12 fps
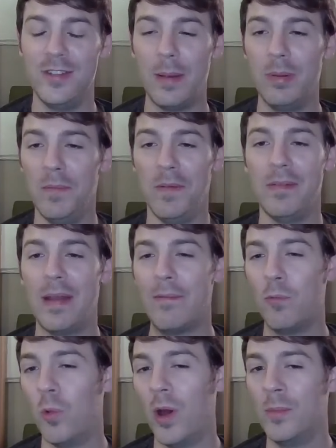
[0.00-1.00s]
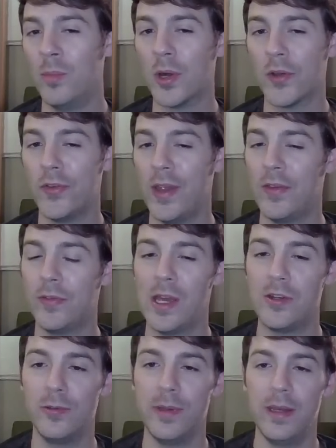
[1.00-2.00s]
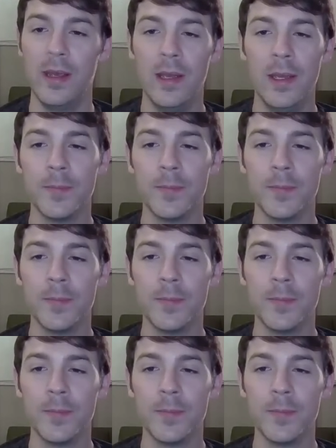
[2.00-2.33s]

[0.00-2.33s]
I believe we even have 1 more Sandslash lead.